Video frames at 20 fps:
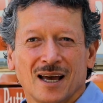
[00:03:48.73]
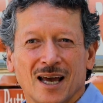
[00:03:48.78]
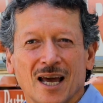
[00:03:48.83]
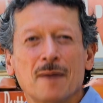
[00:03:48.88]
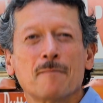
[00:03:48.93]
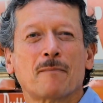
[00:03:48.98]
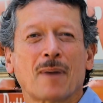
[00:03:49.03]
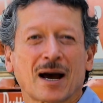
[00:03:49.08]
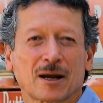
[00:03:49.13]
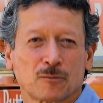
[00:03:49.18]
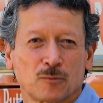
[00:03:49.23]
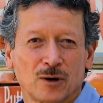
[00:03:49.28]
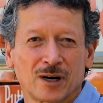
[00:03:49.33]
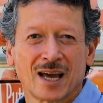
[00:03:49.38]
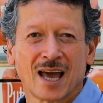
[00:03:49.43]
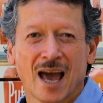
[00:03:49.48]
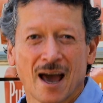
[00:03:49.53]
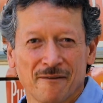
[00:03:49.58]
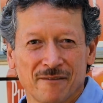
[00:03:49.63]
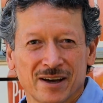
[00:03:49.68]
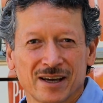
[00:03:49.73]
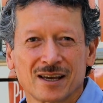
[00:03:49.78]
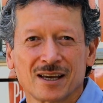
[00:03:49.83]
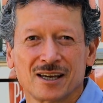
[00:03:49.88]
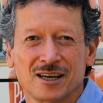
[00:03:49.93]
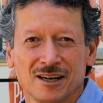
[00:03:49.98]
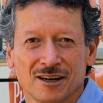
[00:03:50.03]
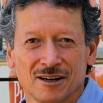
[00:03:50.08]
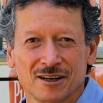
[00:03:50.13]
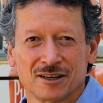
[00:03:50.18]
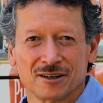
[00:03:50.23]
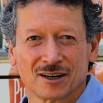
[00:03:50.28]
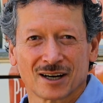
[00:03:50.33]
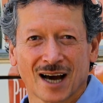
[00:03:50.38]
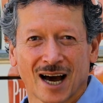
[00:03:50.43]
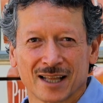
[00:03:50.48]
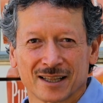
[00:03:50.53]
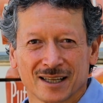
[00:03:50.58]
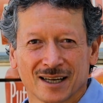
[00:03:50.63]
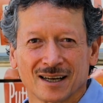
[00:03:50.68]
impact we're having here in
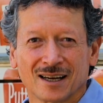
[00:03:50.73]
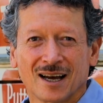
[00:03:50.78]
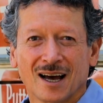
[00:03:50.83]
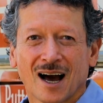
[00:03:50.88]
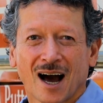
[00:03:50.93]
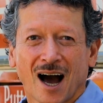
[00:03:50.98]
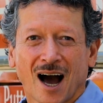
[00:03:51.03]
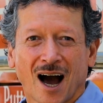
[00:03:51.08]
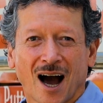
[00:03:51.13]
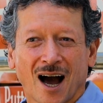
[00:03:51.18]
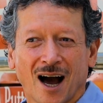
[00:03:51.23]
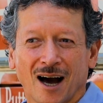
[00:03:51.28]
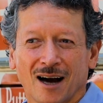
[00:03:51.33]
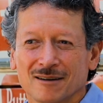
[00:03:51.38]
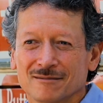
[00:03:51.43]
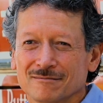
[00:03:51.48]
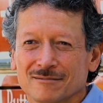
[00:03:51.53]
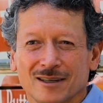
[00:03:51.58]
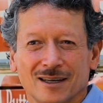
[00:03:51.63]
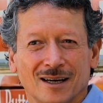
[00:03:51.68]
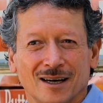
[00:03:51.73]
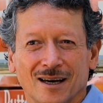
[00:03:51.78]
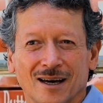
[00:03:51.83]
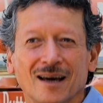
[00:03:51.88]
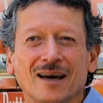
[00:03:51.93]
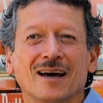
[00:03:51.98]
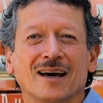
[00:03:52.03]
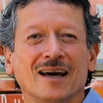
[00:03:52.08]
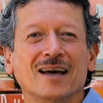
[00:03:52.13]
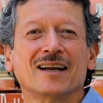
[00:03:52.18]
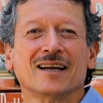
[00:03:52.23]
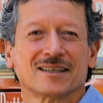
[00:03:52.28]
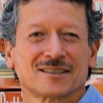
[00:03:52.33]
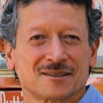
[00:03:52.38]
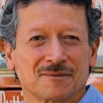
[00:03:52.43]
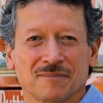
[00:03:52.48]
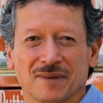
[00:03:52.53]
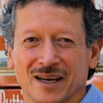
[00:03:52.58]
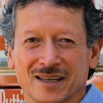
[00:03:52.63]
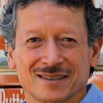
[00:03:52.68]
Uganda. Uh, it, it
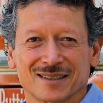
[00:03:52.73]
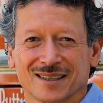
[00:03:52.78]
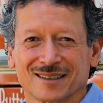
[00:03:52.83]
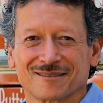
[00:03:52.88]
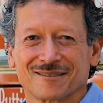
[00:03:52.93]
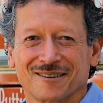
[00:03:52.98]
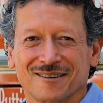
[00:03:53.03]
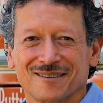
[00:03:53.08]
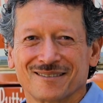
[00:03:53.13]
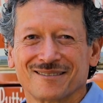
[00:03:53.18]
is amazing.